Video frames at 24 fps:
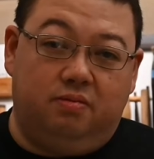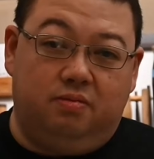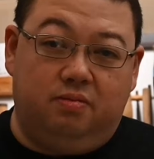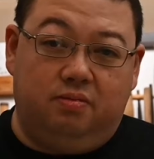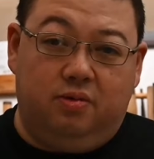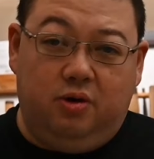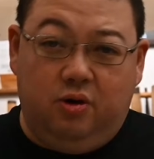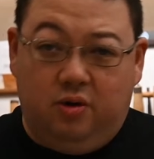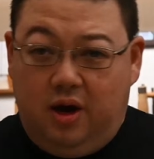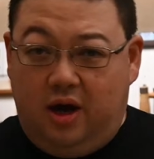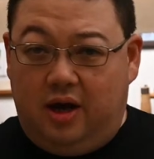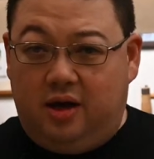
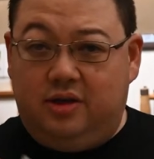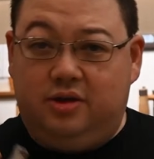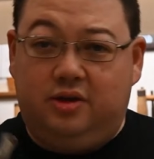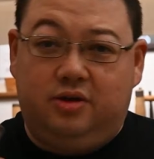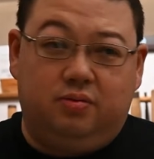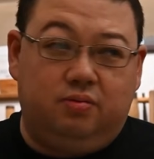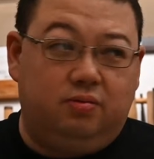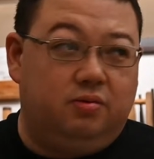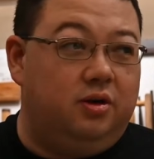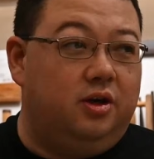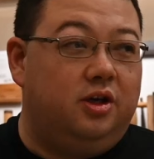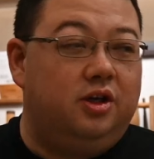you
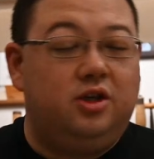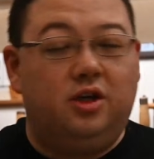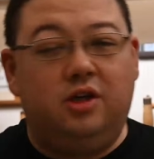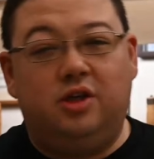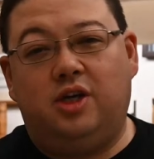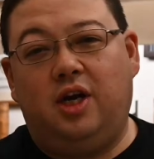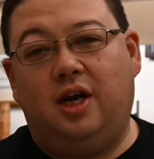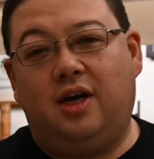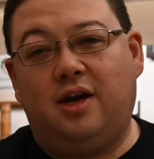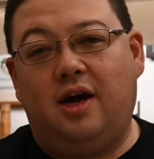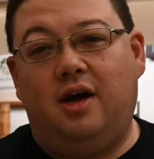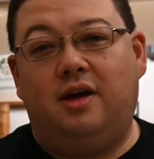guys really should
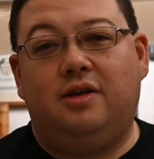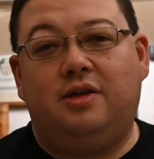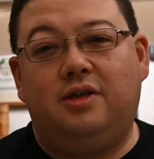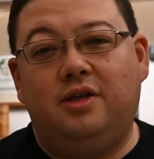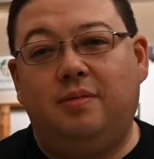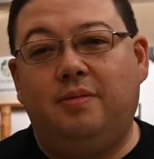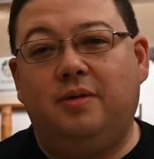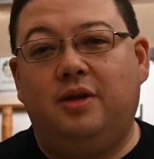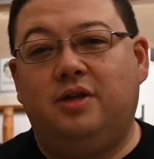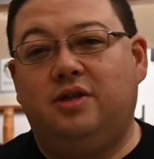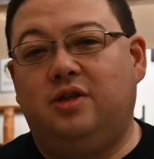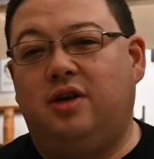check out
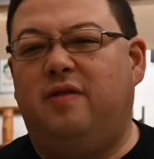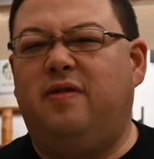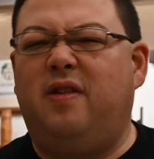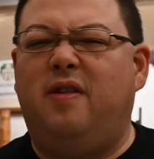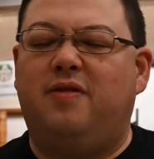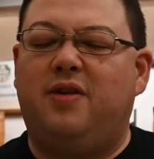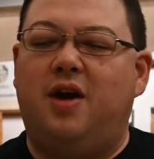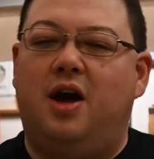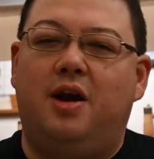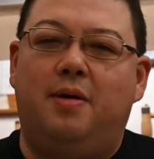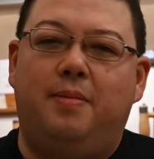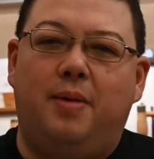some of the stuff
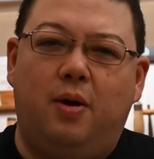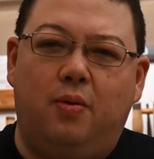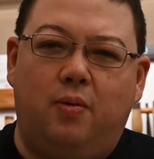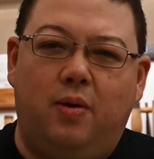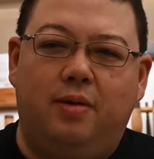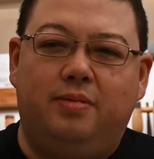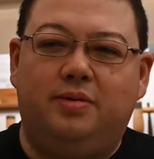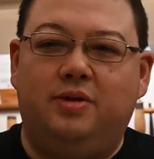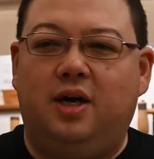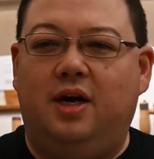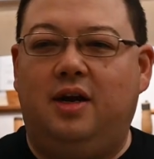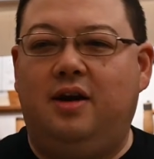I've got on my
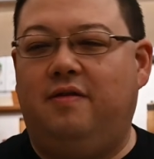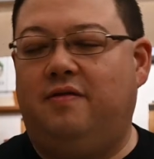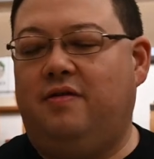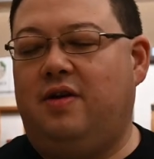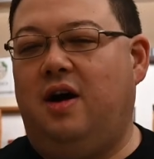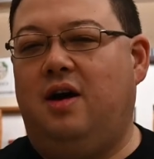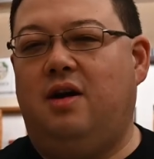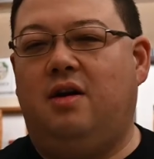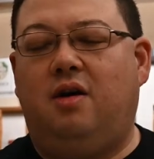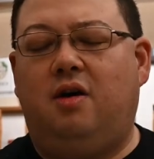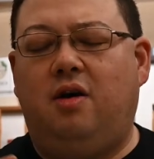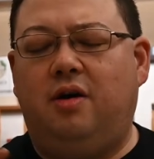website. I've
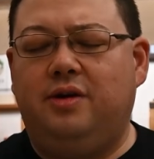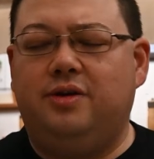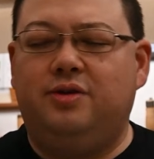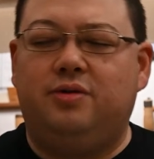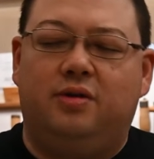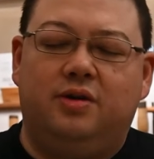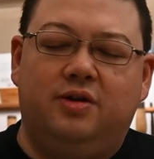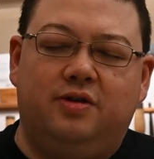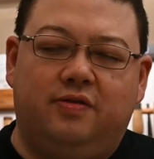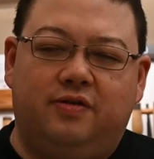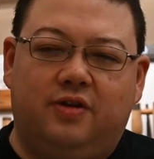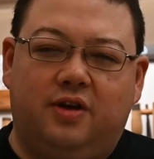got all
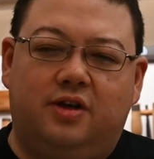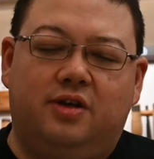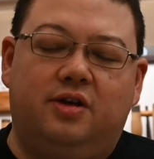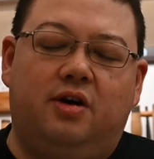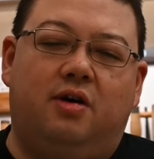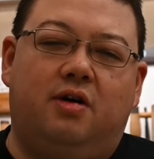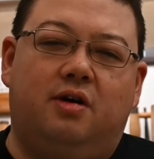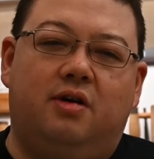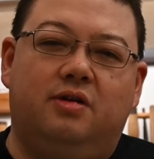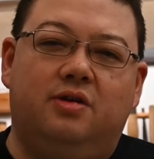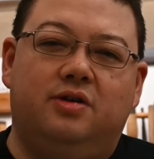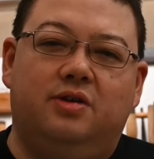sorts of
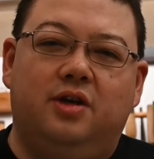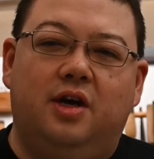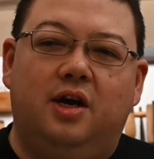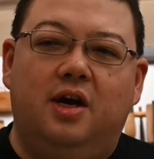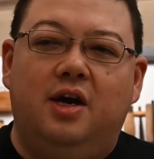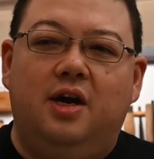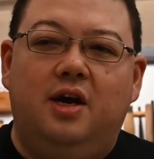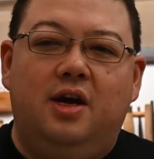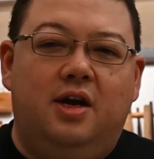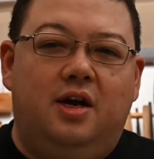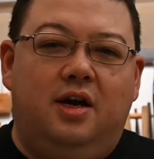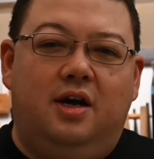guitars
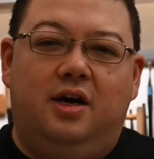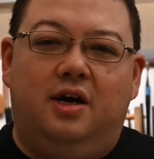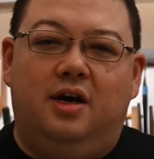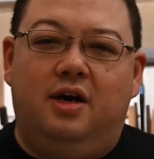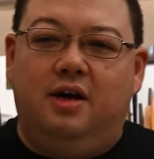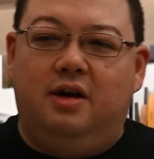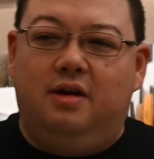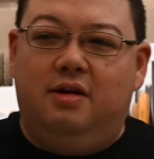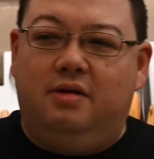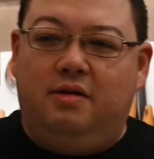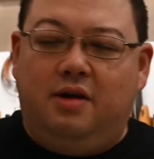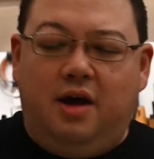
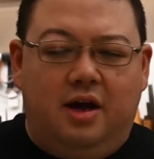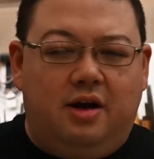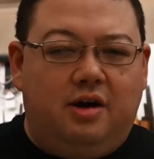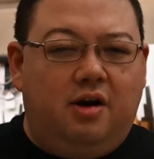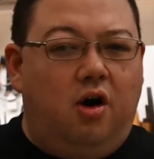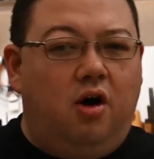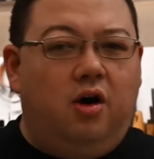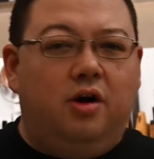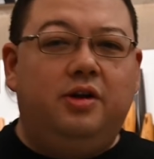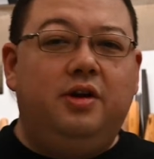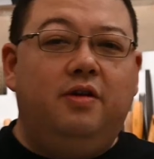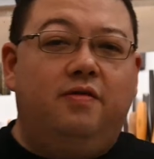at
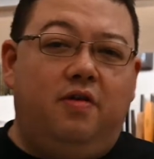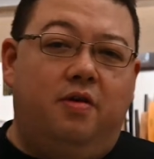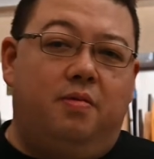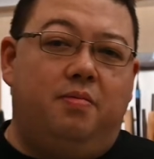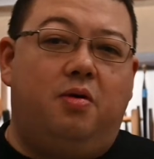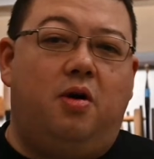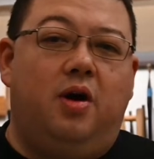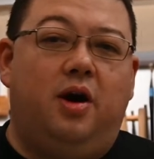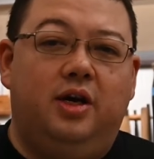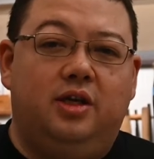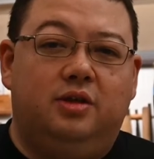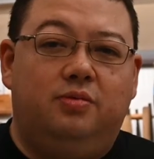all different
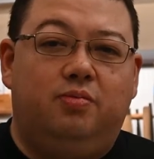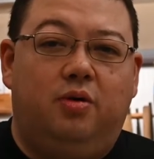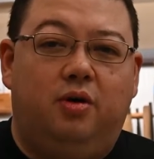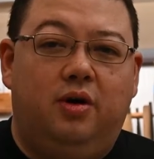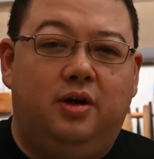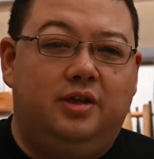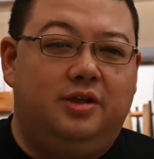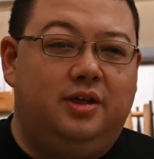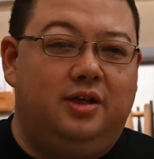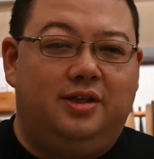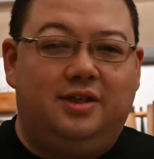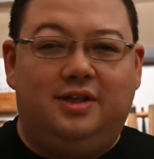price
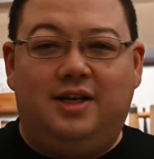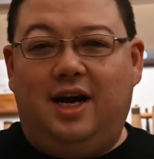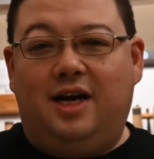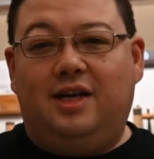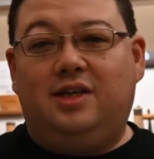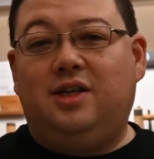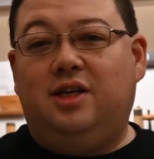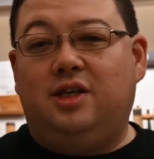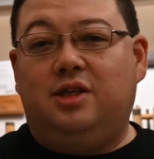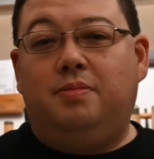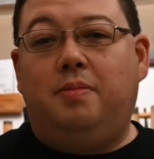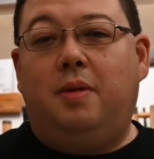points. It's not
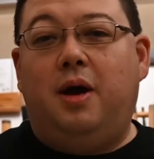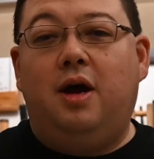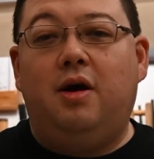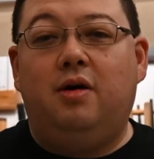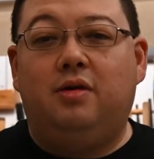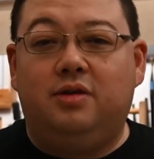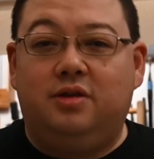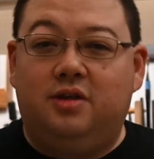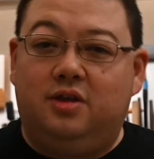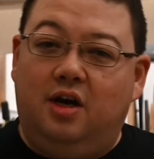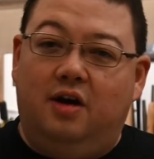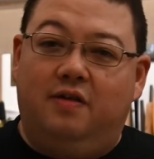just my
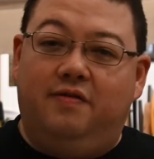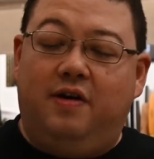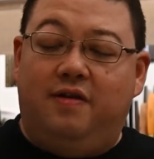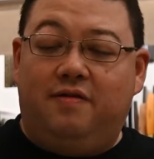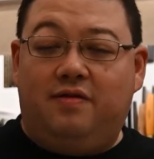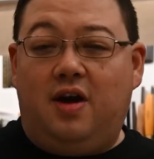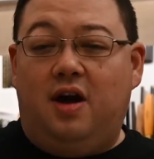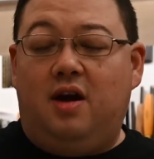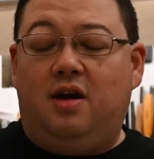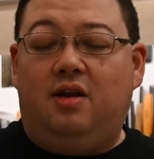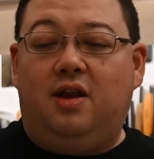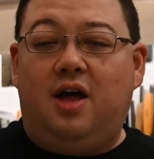own stuff.
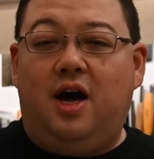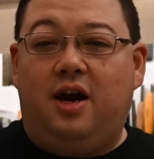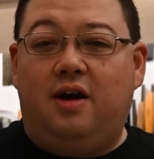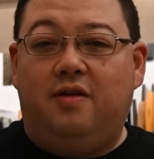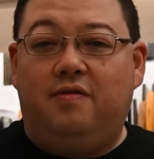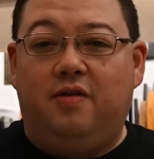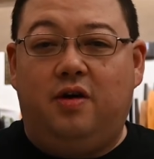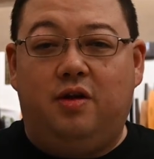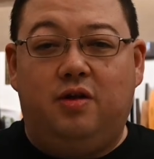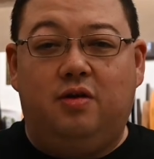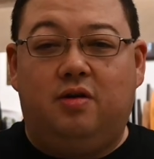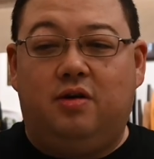I've got a lot
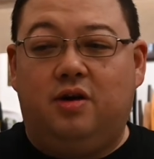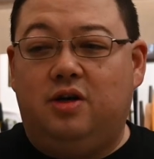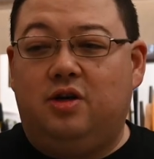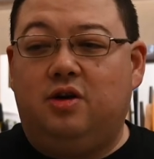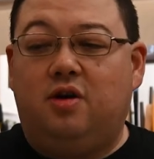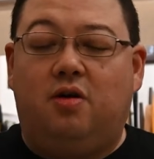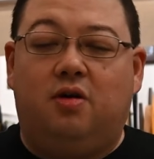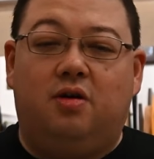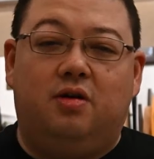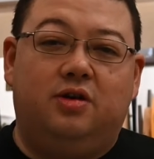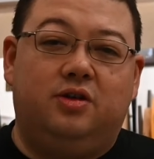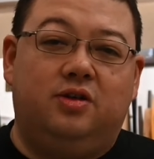of other
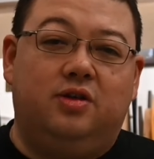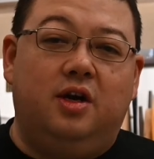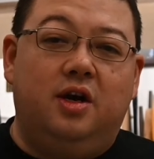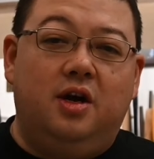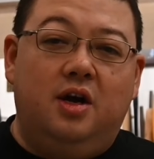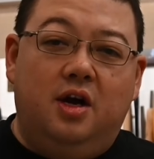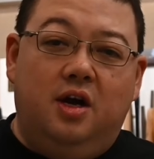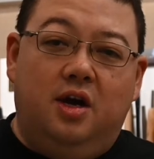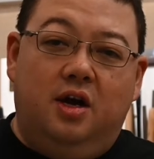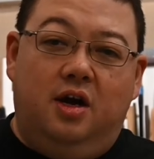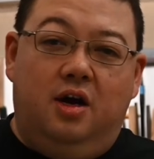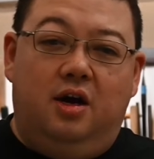guitars
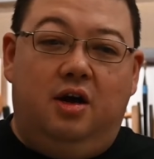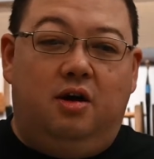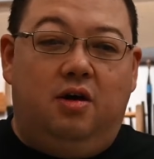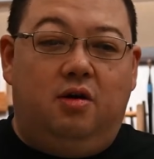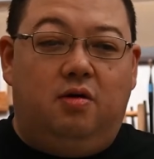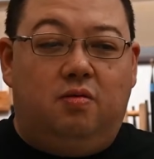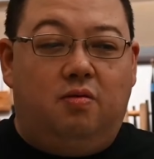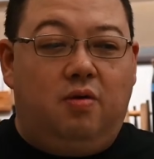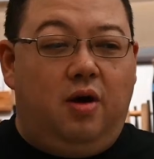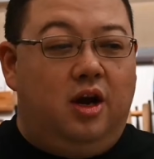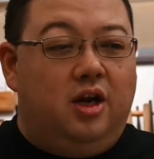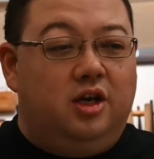
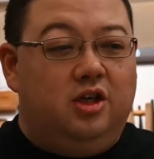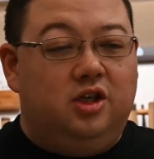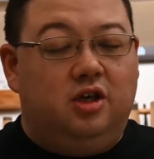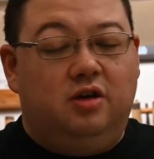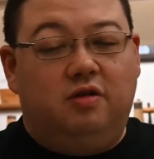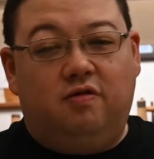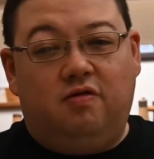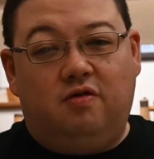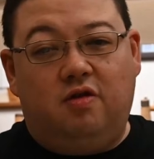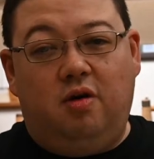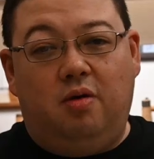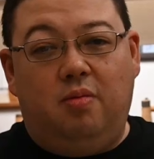
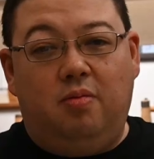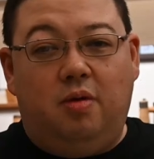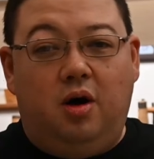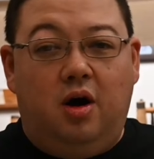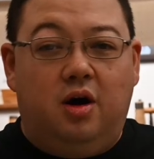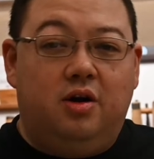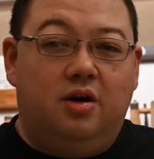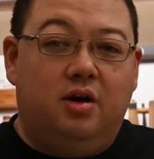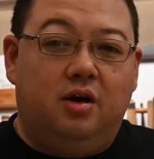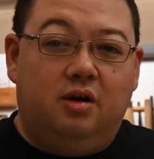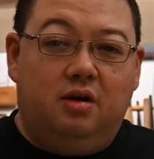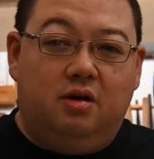ranging from
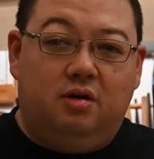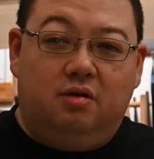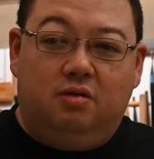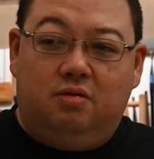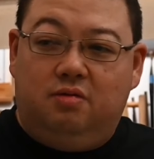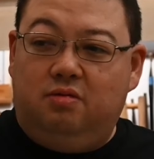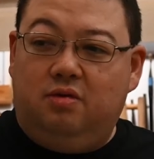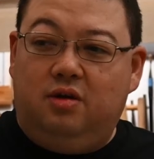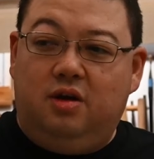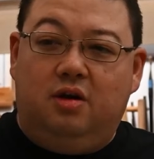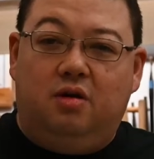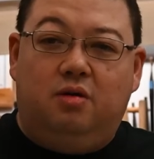under,
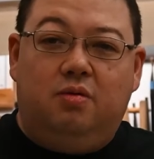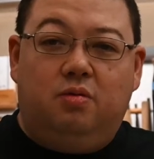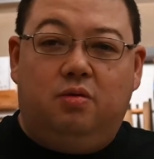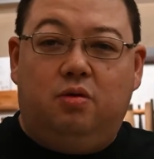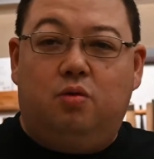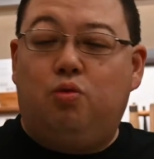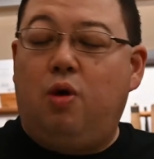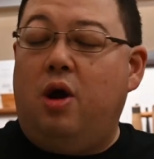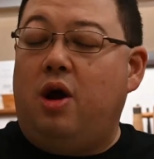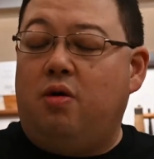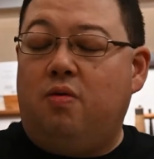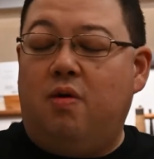
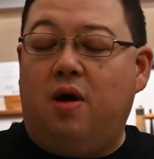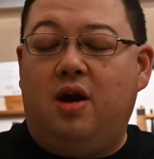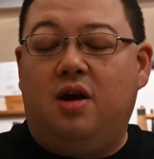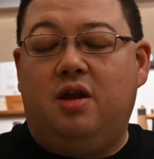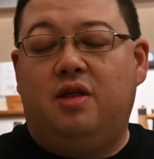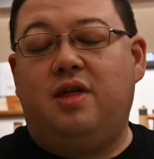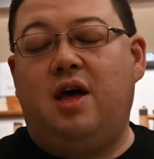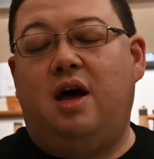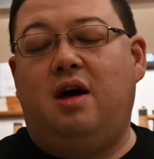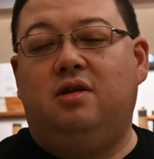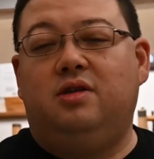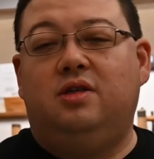right around
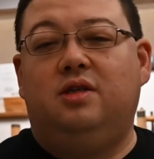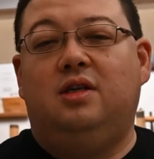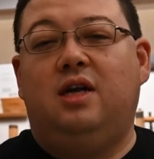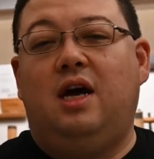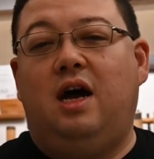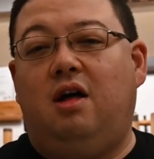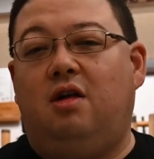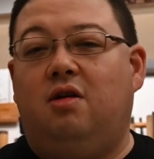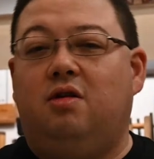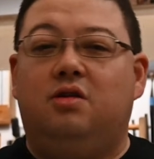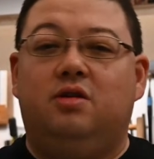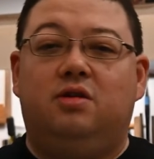
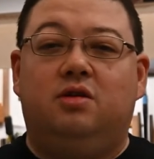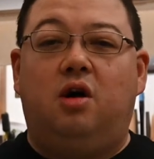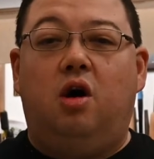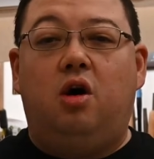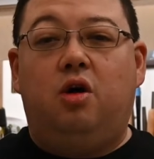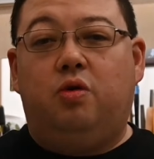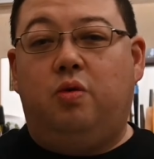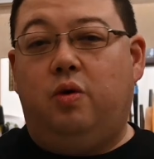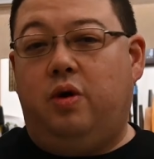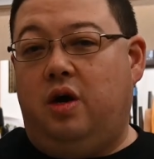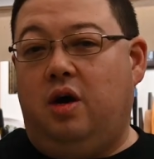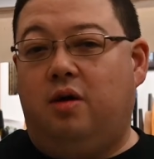$1,000
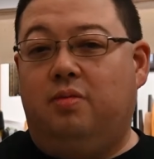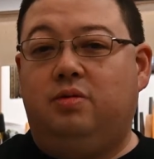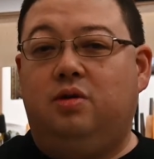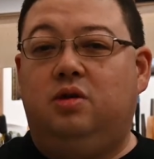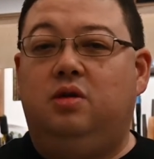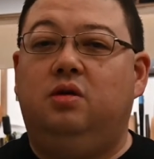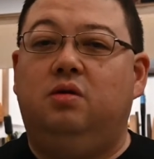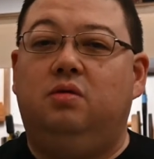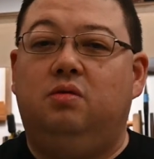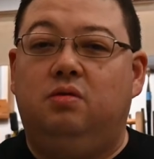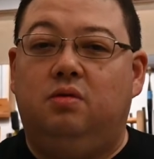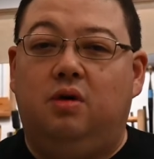all the way up
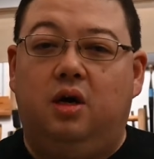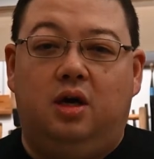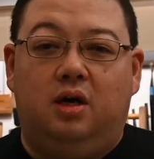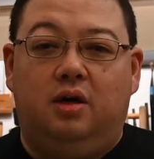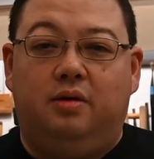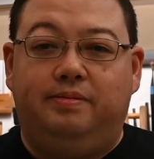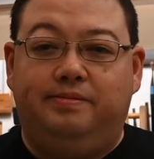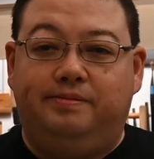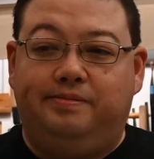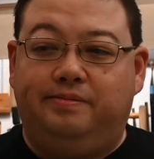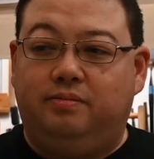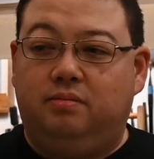
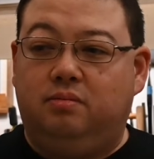to,